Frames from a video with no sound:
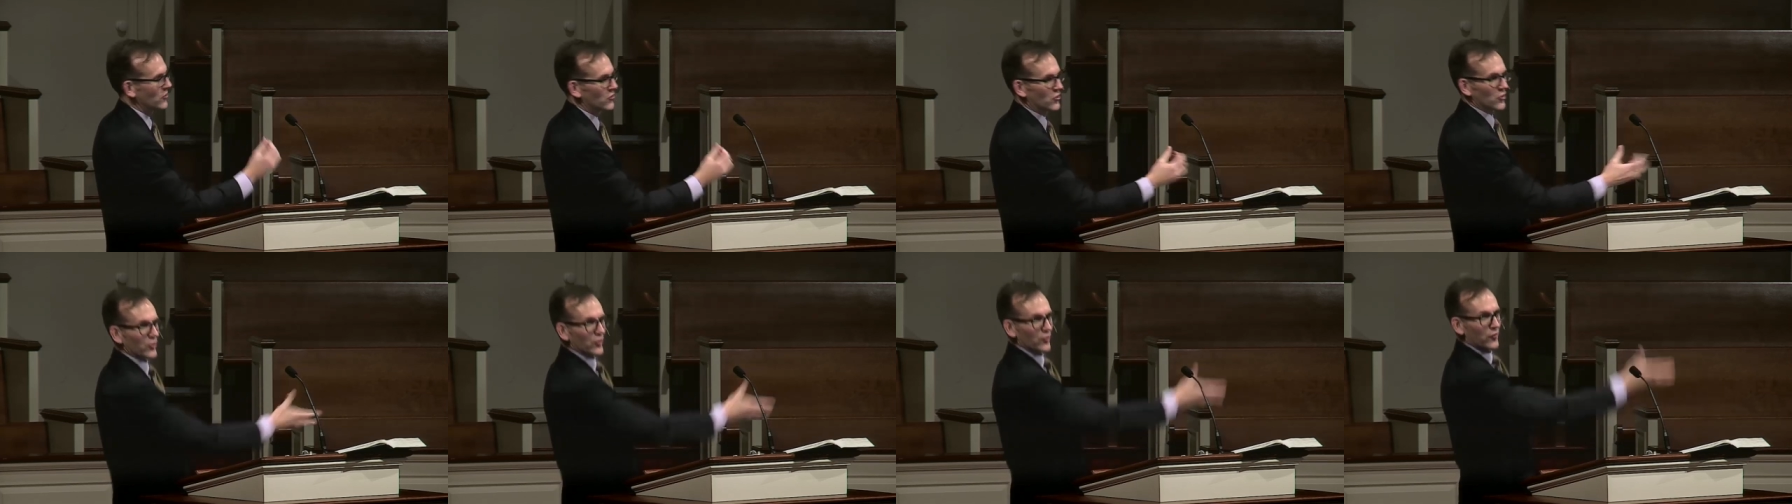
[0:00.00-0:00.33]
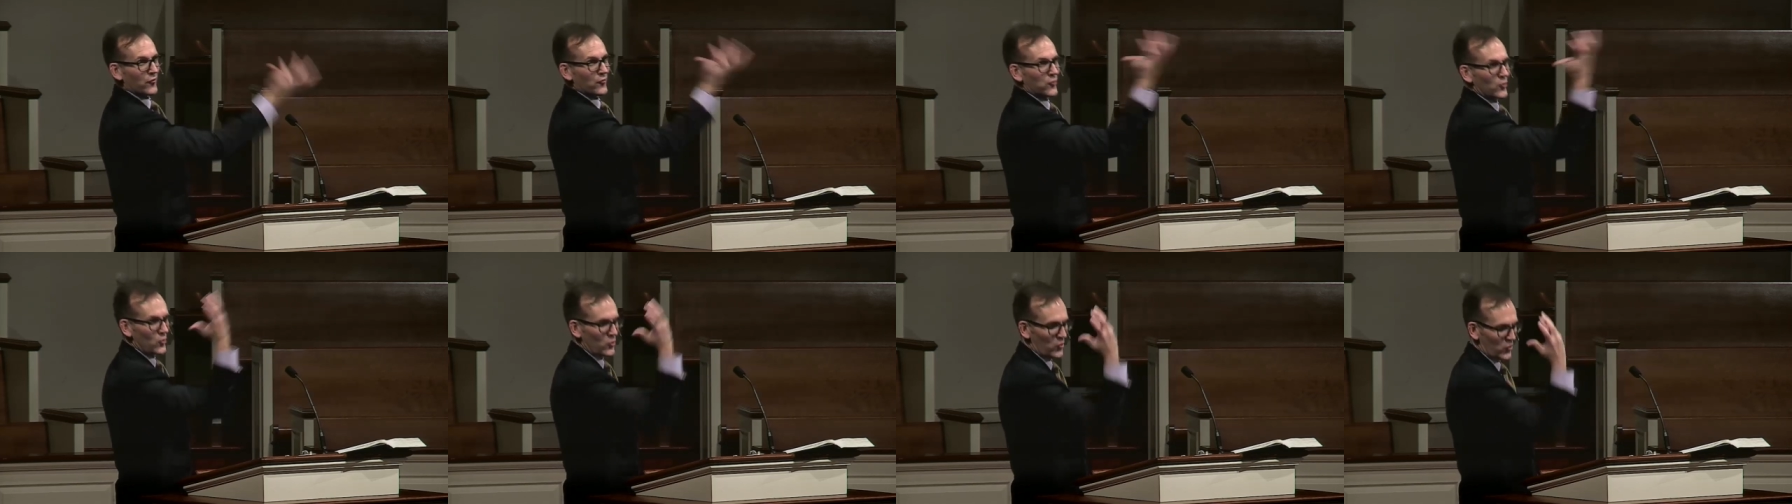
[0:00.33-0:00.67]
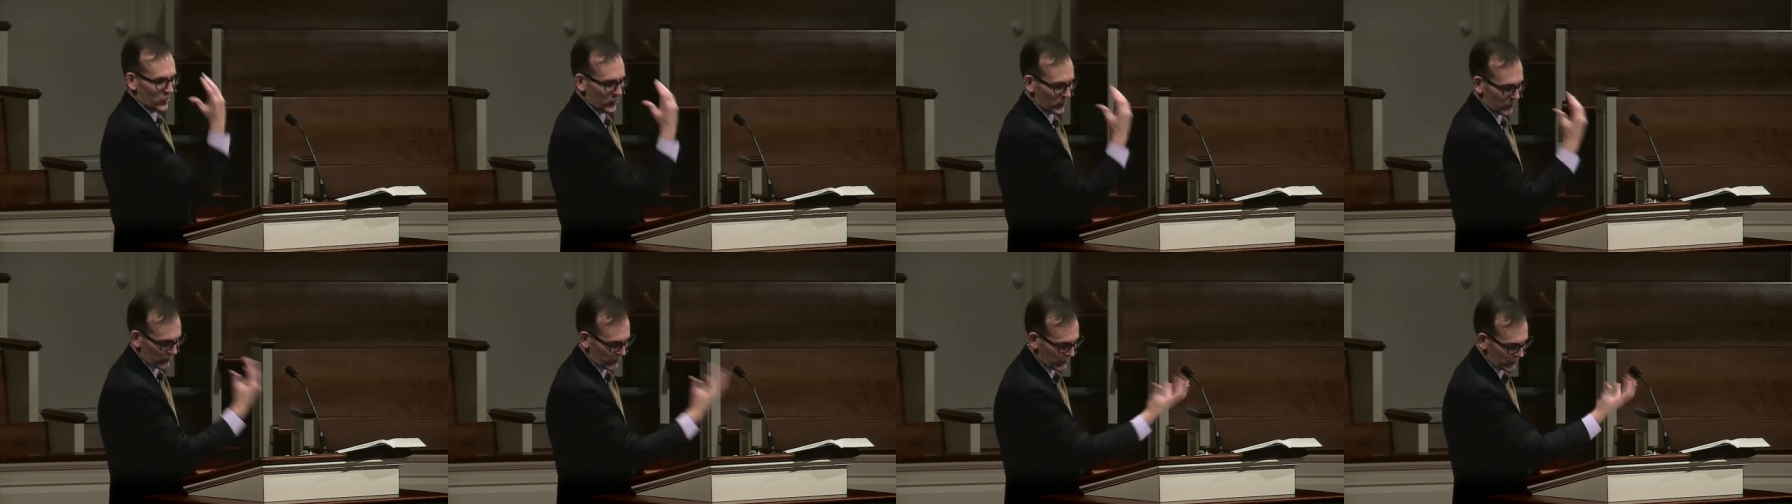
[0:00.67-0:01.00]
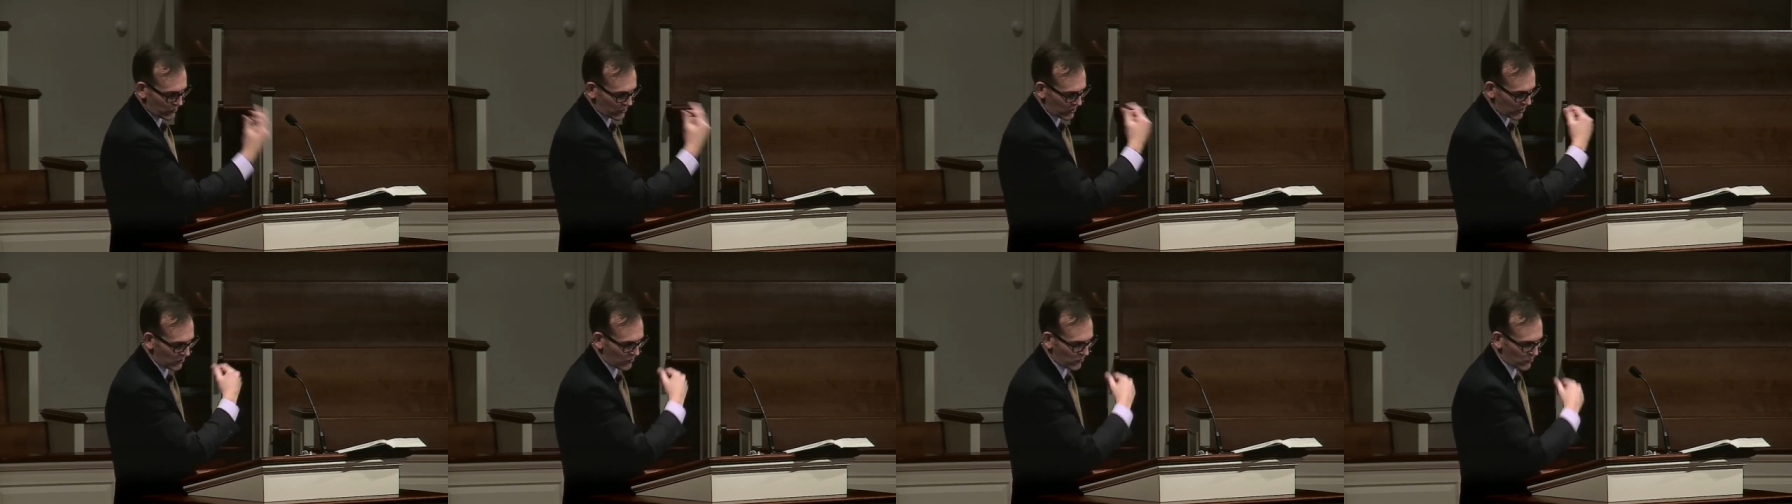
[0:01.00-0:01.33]
to the full
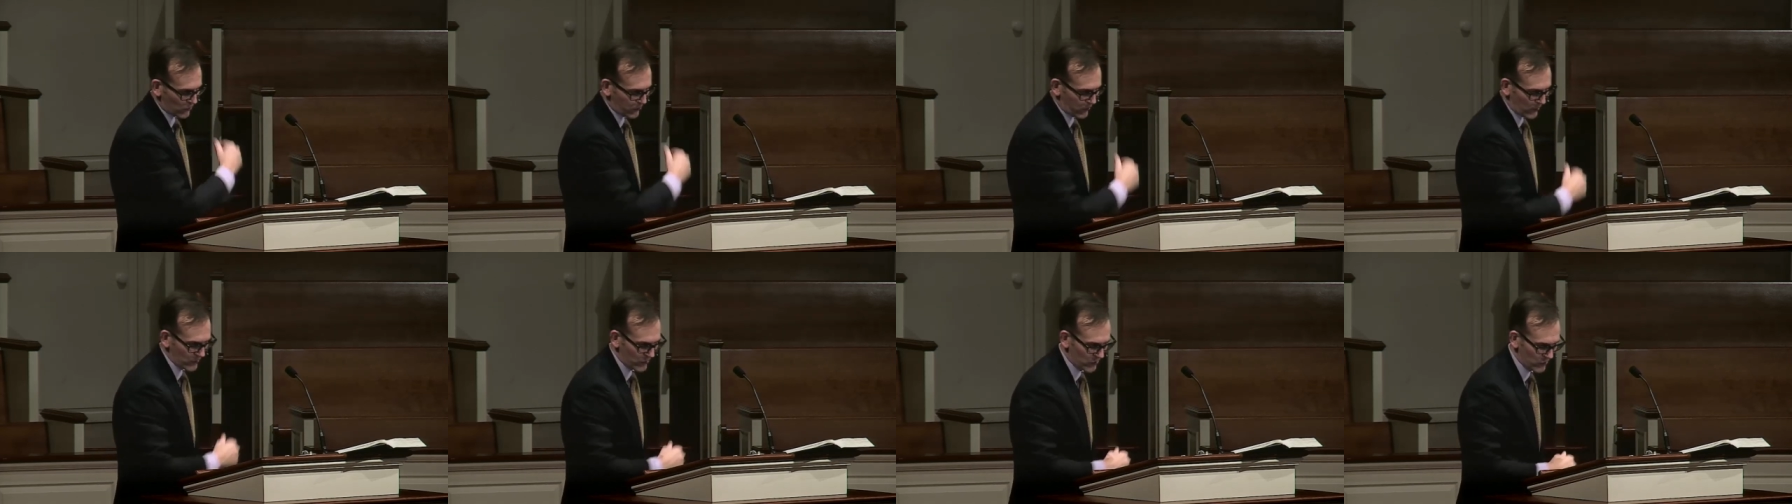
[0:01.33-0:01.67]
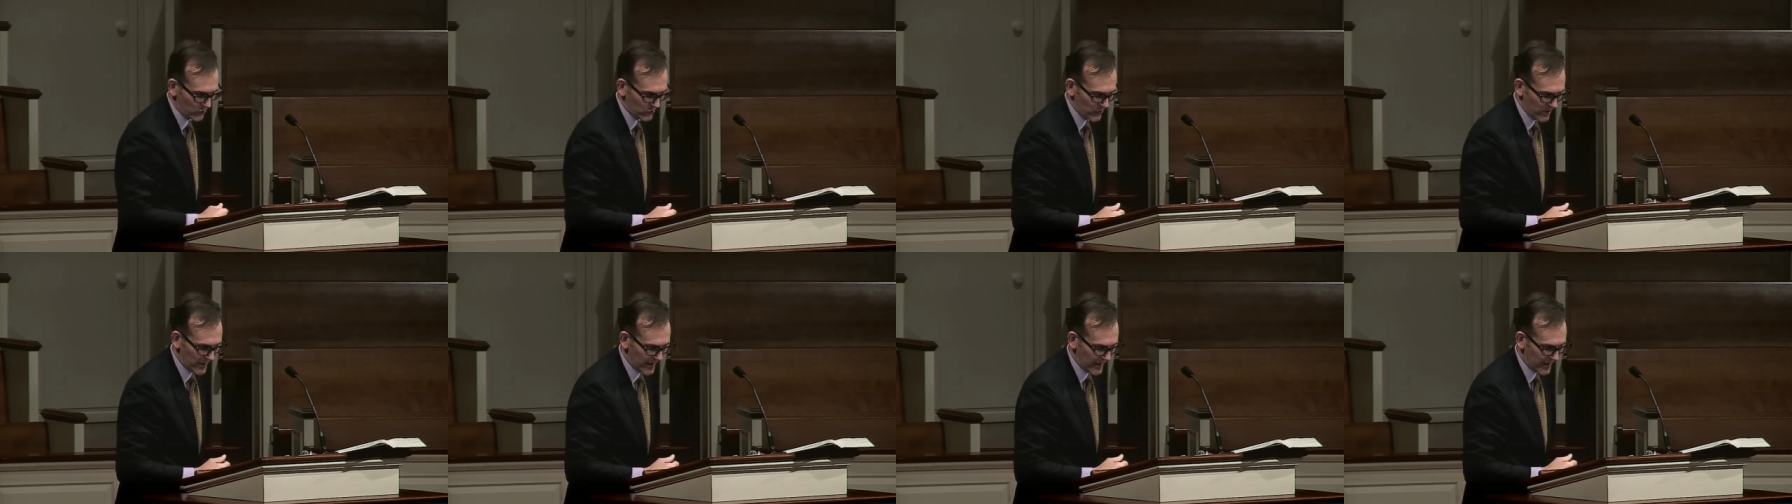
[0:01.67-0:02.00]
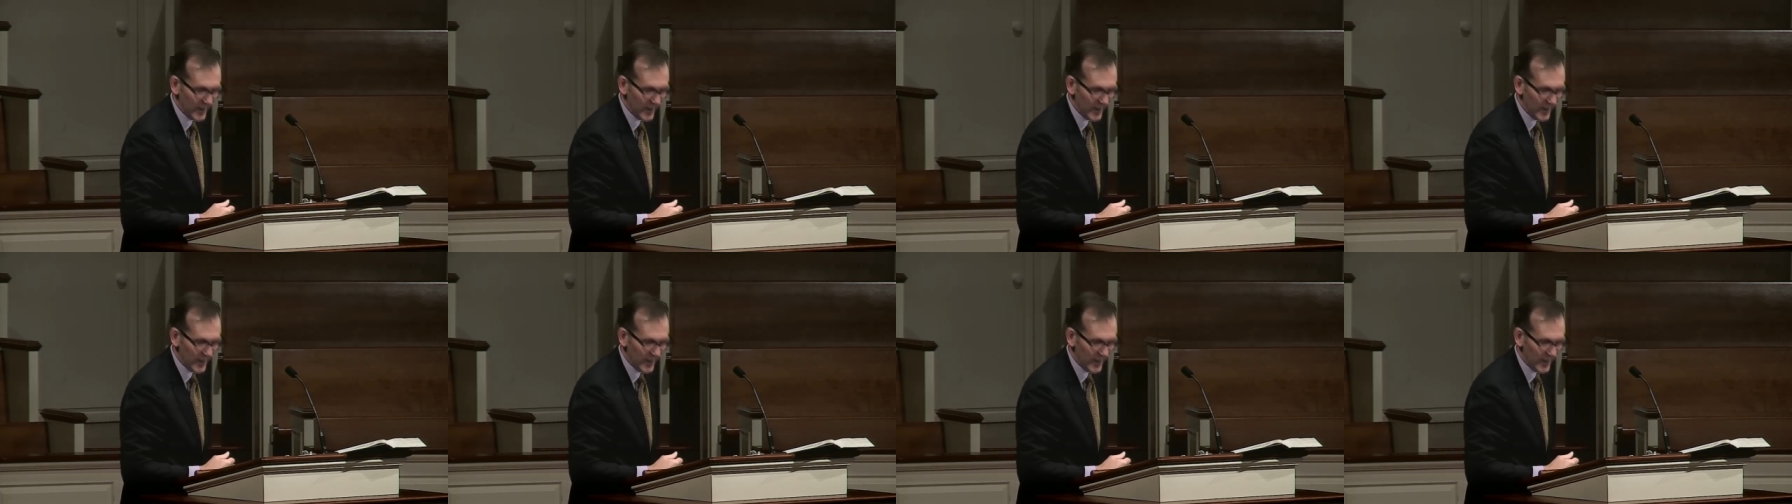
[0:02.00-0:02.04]
that Jesus wants us to